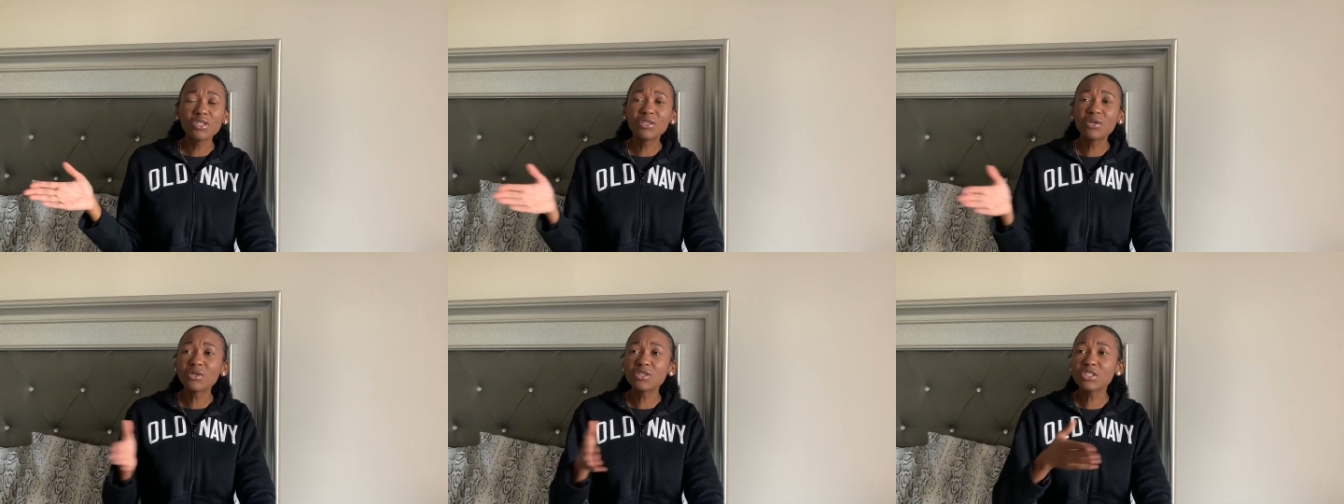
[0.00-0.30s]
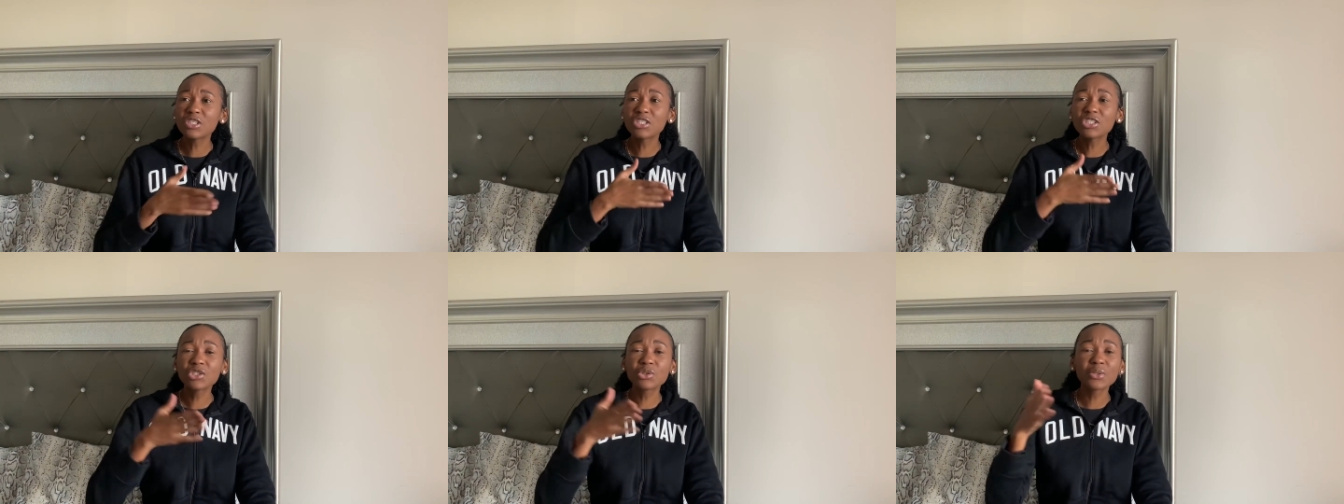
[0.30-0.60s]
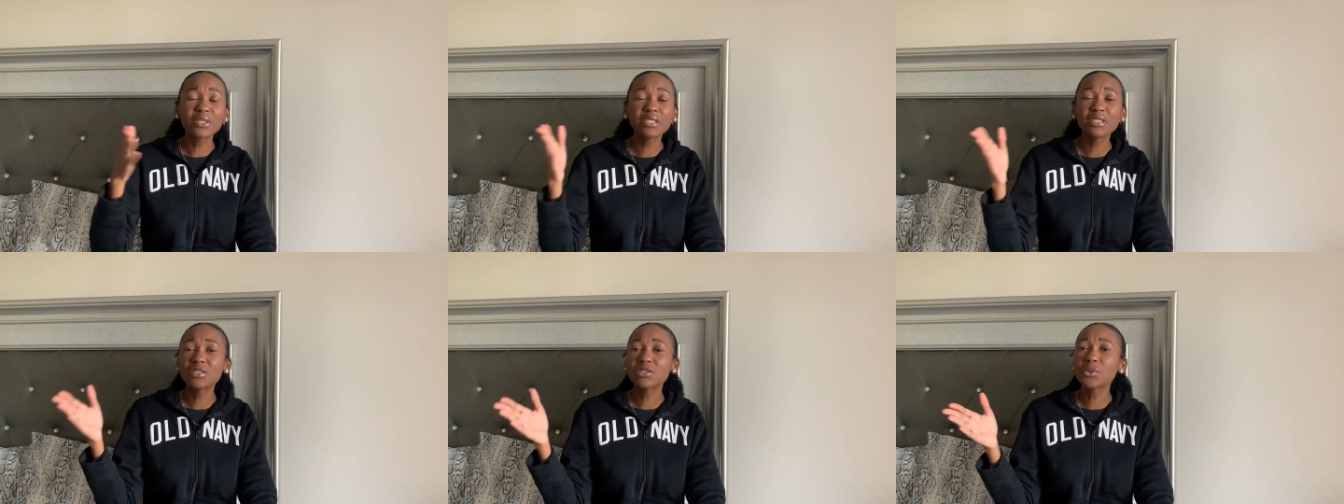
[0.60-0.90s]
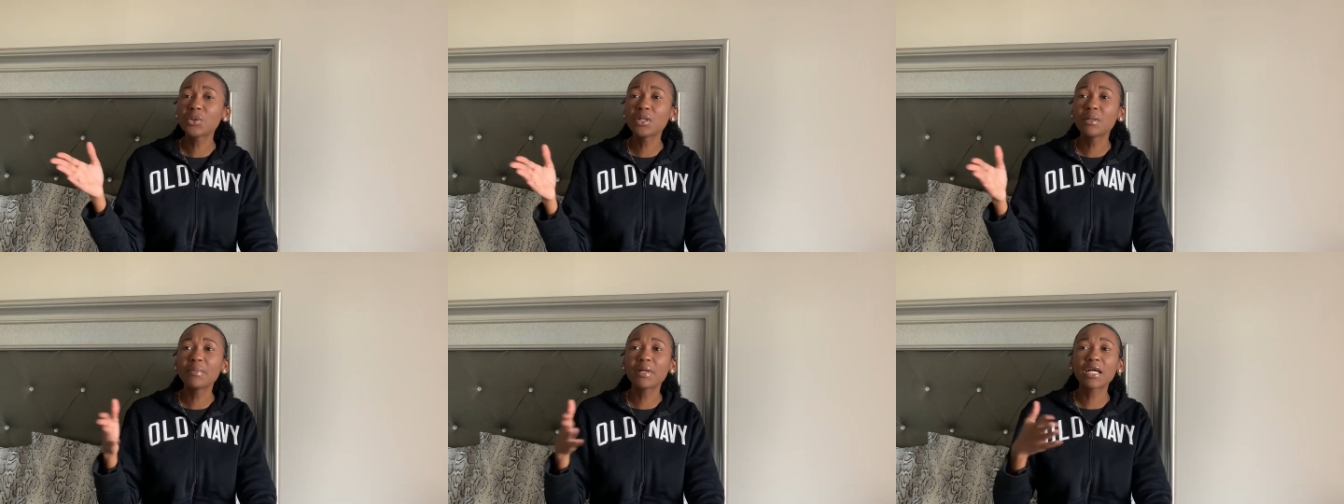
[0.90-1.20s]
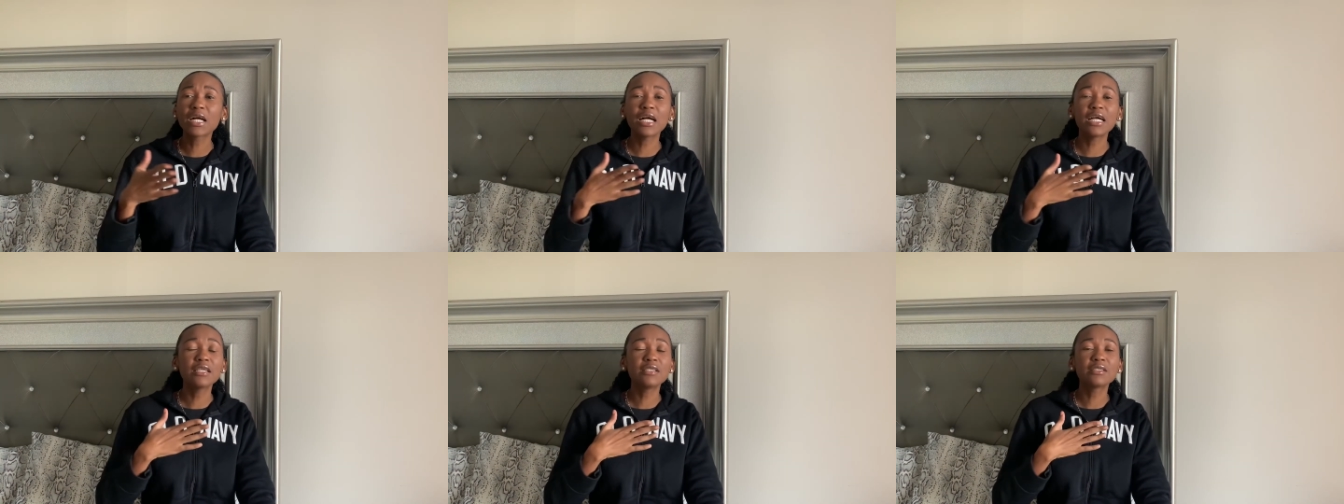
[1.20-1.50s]
don't just throw in the towel
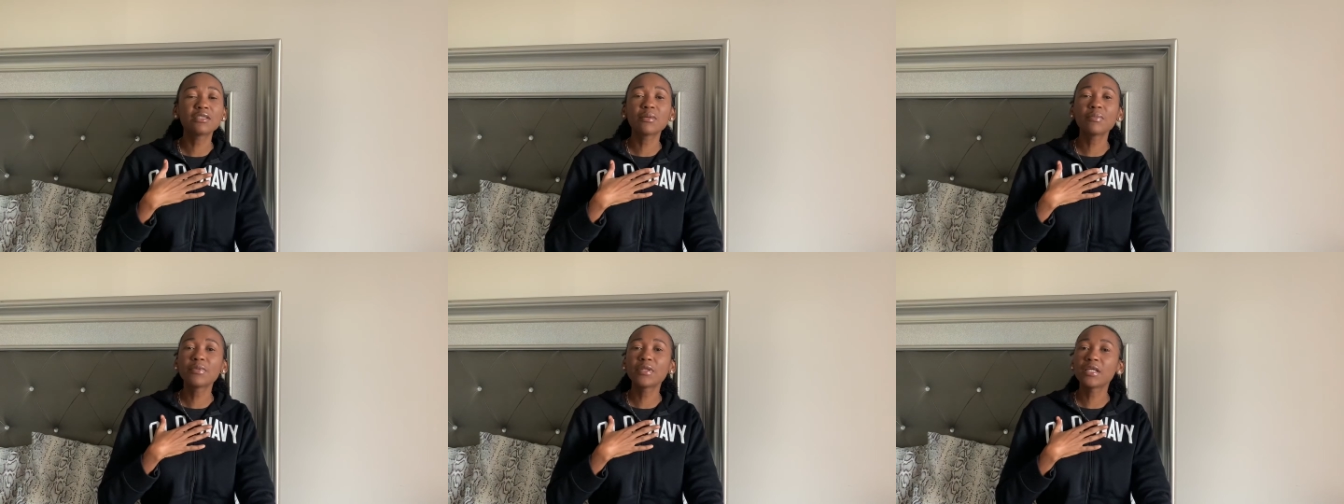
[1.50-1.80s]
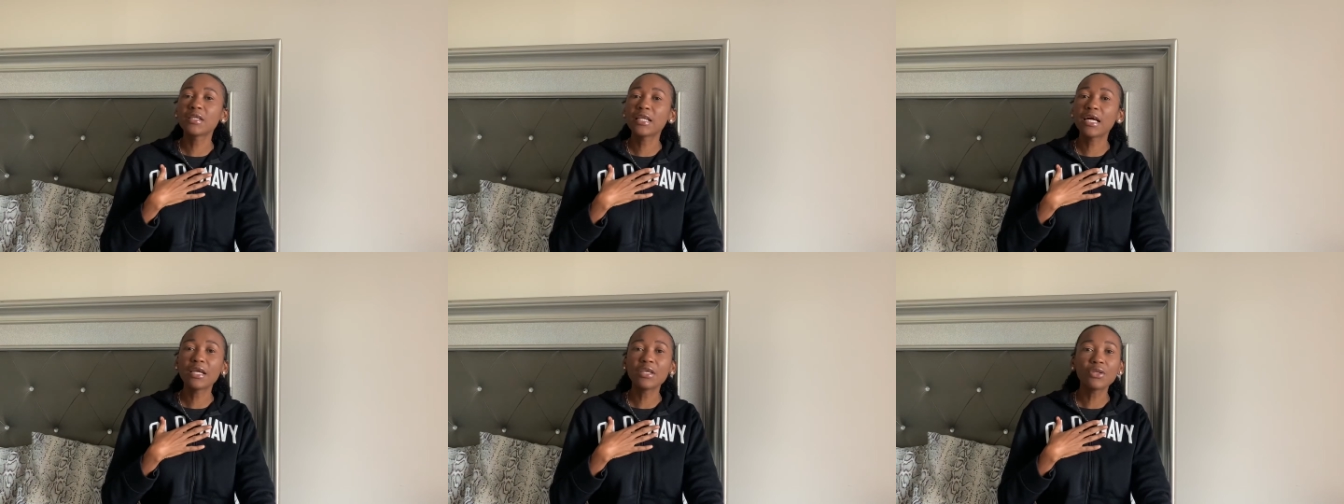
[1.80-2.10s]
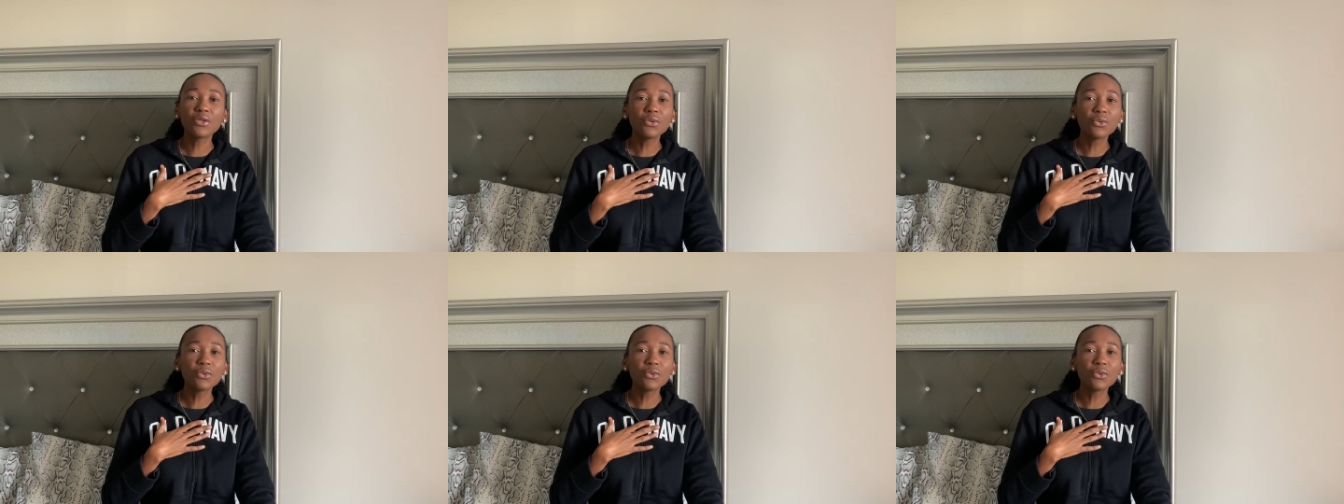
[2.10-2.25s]
because something that